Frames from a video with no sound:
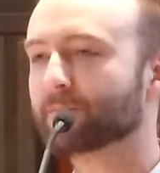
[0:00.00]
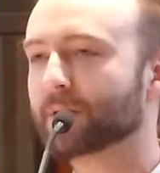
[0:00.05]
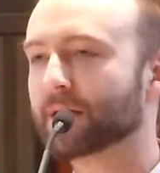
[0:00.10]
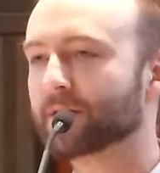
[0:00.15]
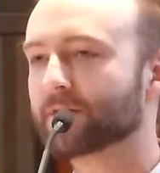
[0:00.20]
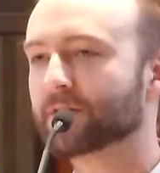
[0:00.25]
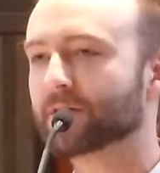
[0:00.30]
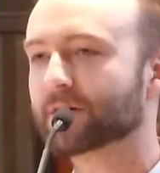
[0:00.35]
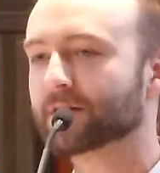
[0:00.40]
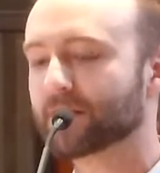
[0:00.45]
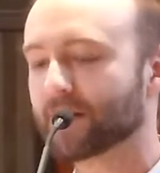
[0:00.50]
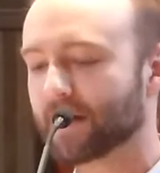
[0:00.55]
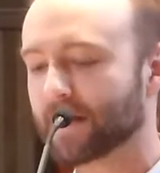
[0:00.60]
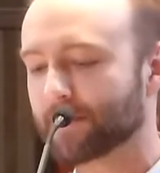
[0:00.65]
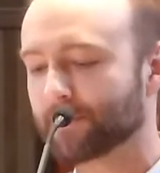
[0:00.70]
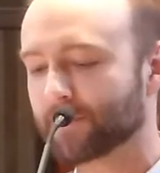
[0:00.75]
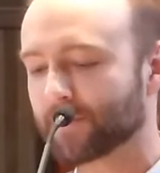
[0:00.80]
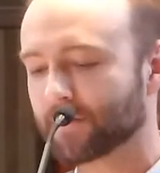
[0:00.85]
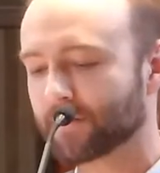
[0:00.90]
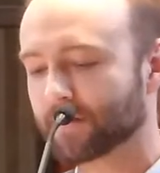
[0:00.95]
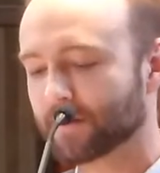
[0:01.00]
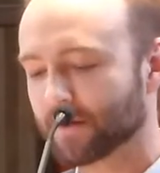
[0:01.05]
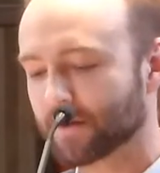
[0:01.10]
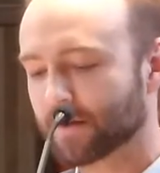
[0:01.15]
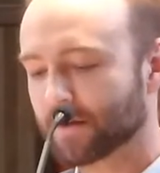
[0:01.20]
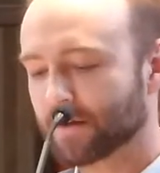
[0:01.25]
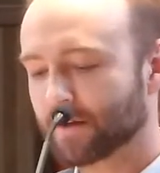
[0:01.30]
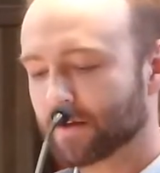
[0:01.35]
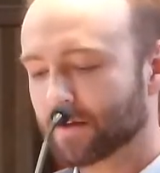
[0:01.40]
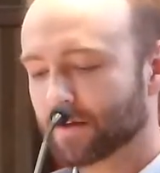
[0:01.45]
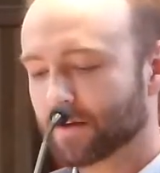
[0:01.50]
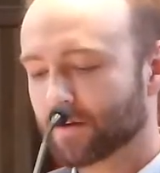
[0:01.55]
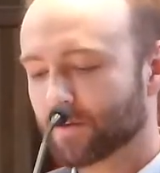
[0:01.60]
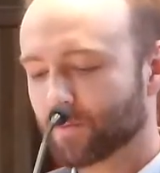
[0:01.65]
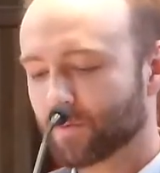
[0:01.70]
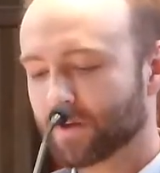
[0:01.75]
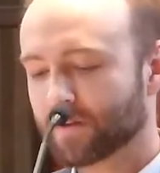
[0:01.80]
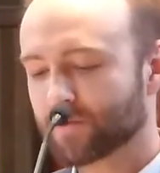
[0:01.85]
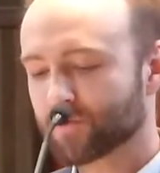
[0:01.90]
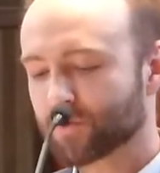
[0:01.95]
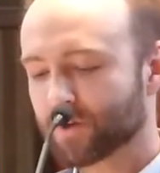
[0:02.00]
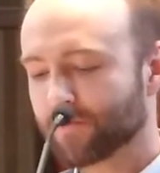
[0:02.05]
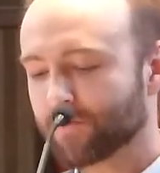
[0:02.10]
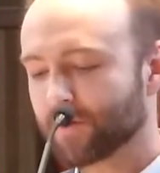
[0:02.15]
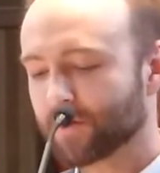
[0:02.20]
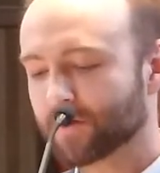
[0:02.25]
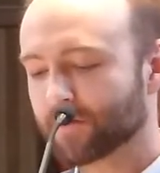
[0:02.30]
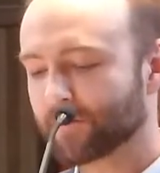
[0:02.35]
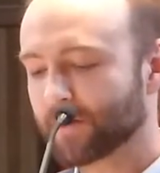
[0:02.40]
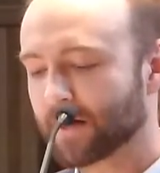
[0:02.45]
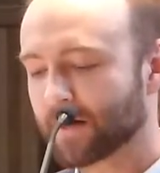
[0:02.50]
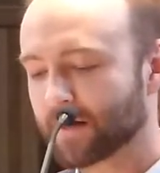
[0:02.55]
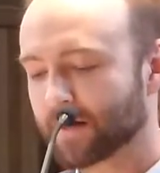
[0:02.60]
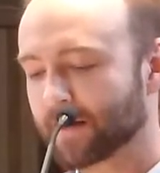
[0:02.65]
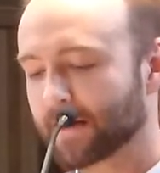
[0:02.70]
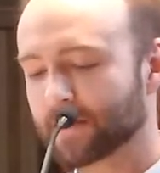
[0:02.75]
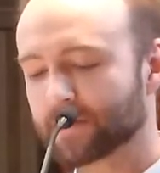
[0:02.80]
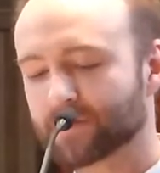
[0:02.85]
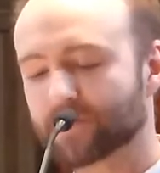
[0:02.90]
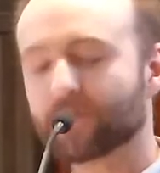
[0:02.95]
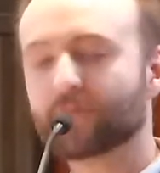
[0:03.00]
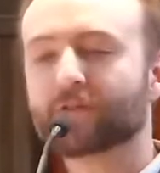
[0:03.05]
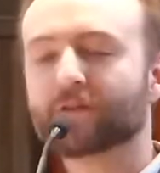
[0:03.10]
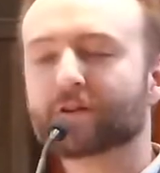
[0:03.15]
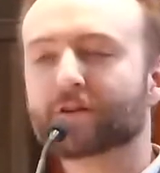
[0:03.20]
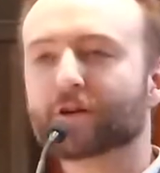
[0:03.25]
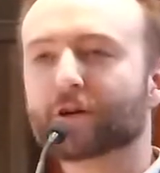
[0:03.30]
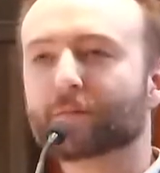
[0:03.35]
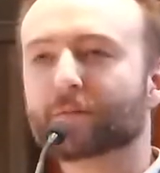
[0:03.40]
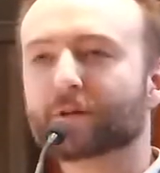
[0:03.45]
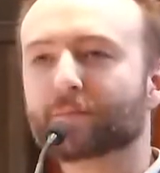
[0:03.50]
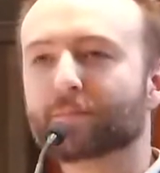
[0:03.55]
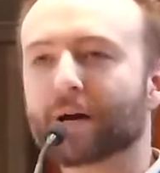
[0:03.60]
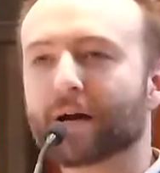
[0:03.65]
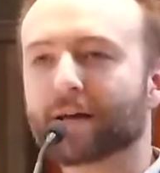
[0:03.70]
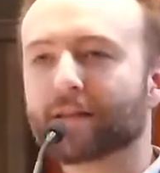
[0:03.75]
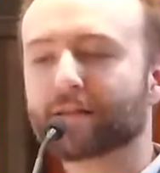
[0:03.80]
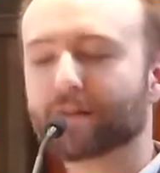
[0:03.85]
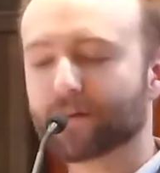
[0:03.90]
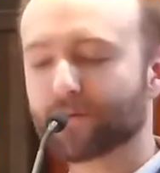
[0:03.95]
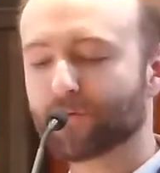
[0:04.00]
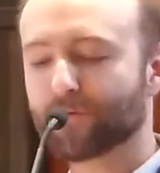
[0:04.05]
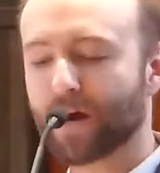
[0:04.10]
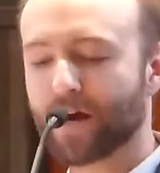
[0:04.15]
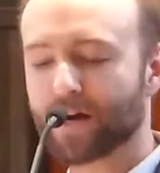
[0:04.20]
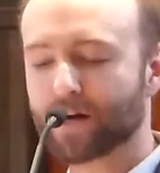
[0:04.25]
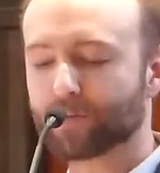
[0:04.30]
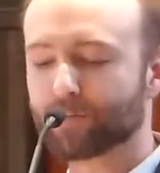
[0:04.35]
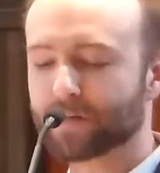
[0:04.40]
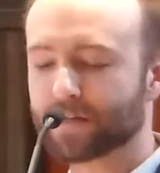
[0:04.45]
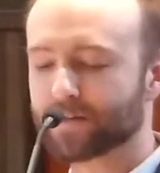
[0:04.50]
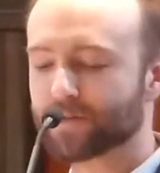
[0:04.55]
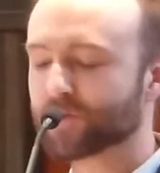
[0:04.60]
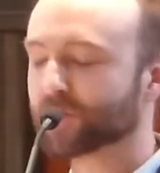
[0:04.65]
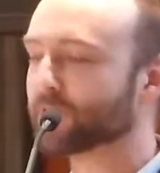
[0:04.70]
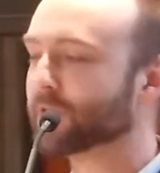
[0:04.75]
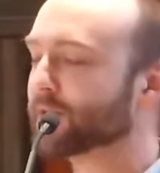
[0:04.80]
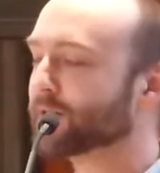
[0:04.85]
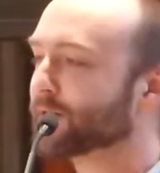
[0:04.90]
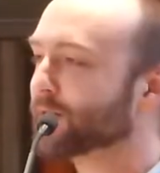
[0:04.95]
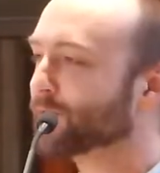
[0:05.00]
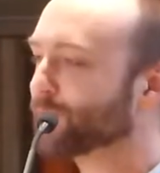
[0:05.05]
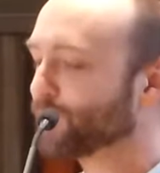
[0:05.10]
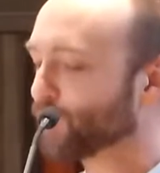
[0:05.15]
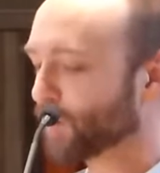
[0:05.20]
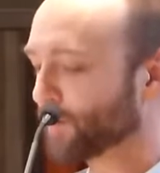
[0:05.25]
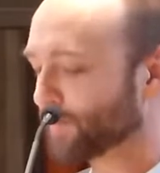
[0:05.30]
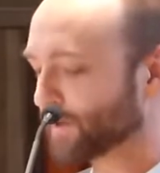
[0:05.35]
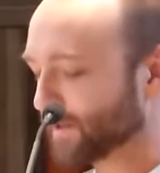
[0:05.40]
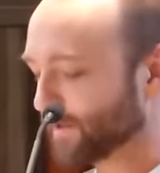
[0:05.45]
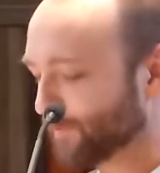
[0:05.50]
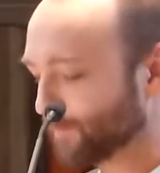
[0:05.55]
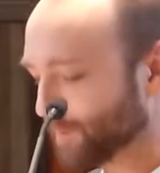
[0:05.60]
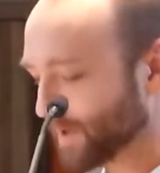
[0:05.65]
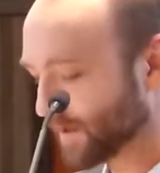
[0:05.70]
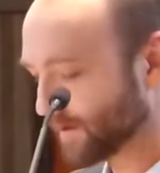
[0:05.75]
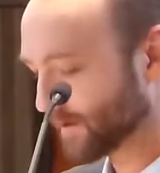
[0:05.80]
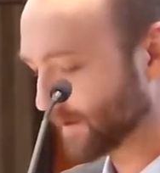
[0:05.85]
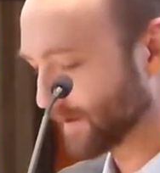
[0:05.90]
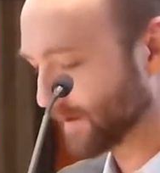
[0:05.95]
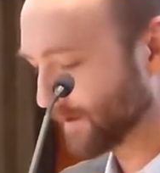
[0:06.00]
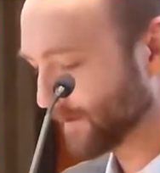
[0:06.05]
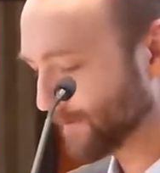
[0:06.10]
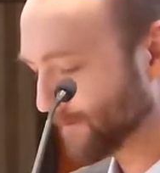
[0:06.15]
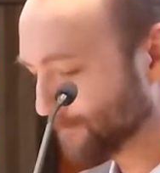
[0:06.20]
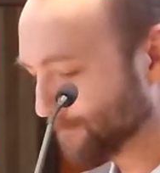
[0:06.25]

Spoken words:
basic types, with trivial variations determined by the environment during their formative period.